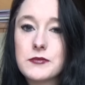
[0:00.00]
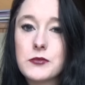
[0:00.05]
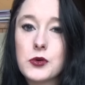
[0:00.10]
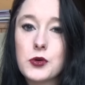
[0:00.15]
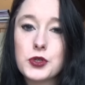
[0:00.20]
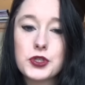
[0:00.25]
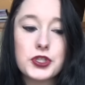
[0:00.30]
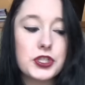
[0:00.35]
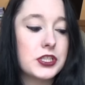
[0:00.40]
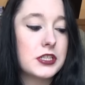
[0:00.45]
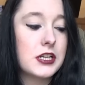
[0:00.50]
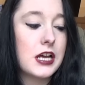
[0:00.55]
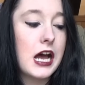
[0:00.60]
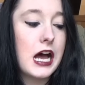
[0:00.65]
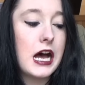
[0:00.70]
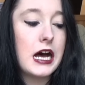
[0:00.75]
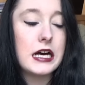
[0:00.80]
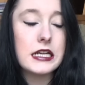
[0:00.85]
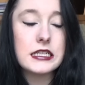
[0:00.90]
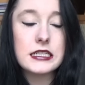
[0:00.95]
emotion,
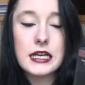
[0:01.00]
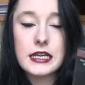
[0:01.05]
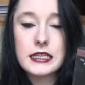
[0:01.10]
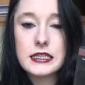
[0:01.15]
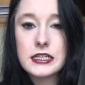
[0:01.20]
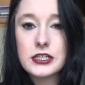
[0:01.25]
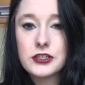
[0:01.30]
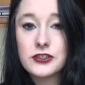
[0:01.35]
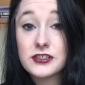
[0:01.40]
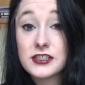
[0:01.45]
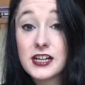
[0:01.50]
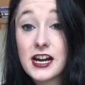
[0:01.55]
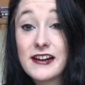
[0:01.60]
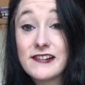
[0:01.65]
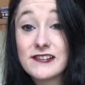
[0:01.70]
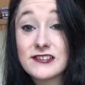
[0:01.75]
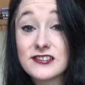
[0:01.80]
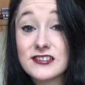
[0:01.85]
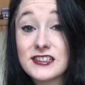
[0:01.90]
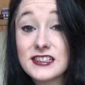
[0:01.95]
and I think her
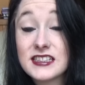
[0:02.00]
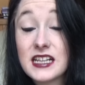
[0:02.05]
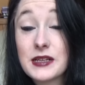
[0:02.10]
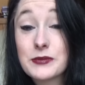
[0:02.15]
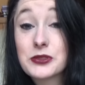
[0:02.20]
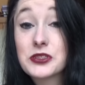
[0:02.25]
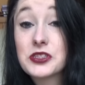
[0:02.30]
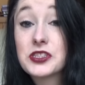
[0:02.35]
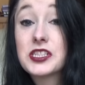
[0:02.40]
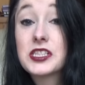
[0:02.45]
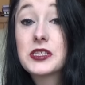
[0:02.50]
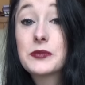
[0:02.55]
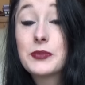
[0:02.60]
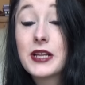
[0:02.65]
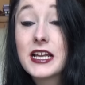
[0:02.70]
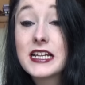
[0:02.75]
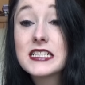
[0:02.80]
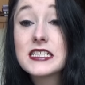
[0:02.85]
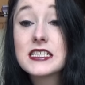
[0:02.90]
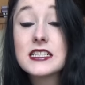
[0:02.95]
character is absolutely
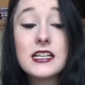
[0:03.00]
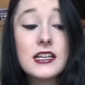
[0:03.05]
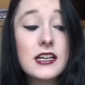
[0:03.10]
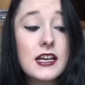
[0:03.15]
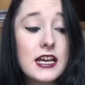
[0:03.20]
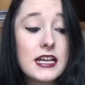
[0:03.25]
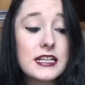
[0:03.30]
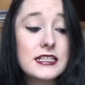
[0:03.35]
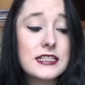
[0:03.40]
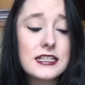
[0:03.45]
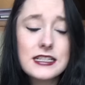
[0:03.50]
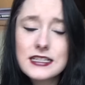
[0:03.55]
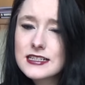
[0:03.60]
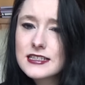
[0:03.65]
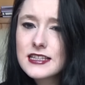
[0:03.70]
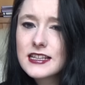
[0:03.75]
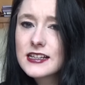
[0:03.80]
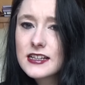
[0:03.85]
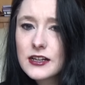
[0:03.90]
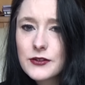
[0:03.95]
splendid.
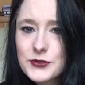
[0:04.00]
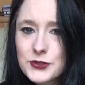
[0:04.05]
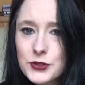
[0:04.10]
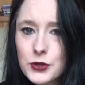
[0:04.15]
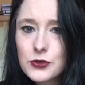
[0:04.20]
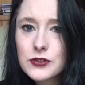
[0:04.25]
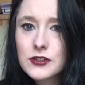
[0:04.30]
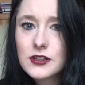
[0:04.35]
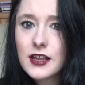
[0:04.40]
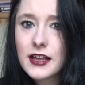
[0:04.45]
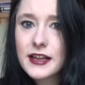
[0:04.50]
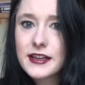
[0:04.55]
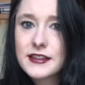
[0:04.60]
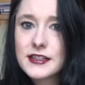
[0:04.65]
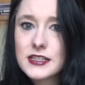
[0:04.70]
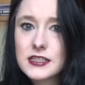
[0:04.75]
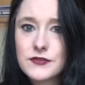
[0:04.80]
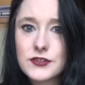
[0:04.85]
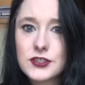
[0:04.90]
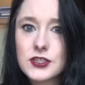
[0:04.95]
Didn't think I was going to like
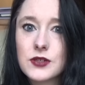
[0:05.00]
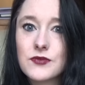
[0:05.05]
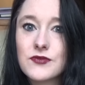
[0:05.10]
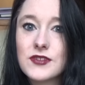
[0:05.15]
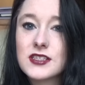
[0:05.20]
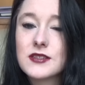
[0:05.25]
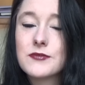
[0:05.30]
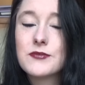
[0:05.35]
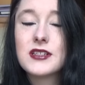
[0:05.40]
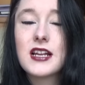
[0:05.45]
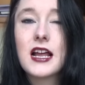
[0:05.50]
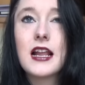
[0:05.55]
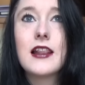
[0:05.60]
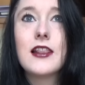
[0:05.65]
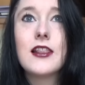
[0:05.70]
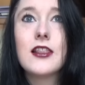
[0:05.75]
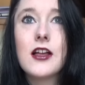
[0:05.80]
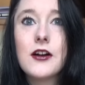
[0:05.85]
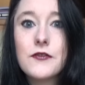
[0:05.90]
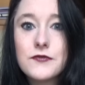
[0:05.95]
this for some reason, but
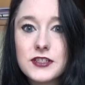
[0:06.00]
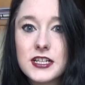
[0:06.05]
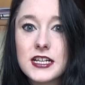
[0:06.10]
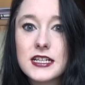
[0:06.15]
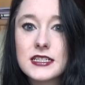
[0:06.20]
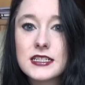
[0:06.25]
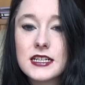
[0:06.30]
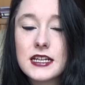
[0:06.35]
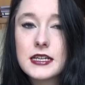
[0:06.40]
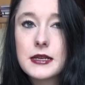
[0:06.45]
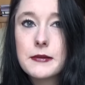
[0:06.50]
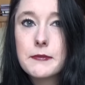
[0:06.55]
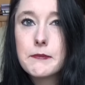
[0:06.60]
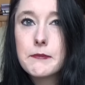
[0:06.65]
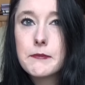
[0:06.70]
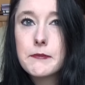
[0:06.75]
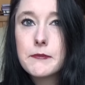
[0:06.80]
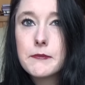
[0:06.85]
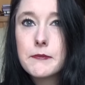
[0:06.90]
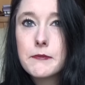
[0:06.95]
I loved it, and it
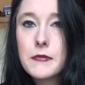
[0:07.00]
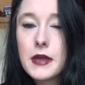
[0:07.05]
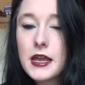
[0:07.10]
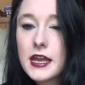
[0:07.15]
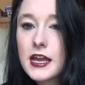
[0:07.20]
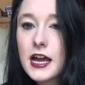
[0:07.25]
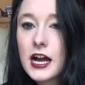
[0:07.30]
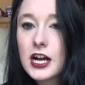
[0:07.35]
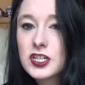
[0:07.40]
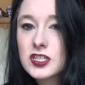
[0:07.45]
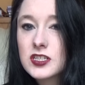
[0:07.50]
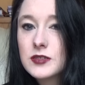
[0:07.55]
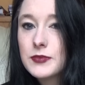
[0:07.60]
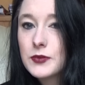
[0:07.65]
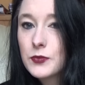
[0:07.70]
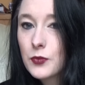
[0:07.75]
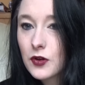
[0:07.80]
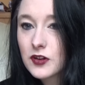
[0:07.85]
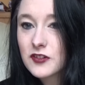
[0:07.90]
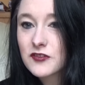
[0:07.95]
may actually
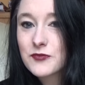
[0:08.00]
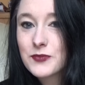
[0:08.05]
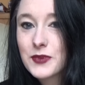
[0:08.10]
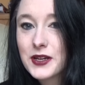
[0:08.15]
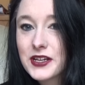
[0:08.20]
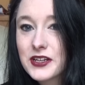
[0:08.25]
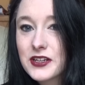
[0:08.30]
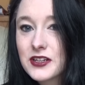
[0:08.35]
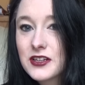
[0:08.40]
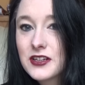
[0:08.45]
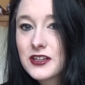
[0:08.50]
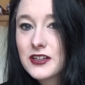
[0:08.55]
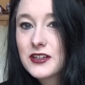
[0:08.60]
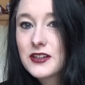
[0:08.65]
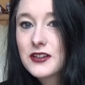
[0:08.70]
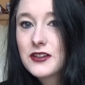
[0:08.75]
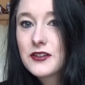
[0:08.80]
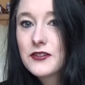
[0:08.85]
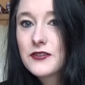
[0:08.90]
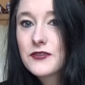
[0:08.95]
be one of my
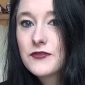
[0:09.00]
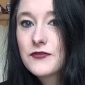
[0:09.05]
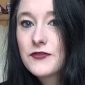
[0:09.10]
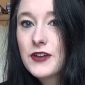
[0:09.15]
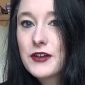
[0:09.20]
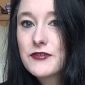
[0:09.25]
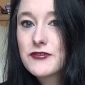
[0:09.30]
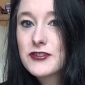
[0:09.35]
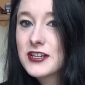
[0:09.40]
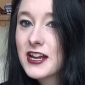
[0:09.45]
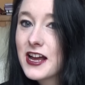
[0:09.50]
favourite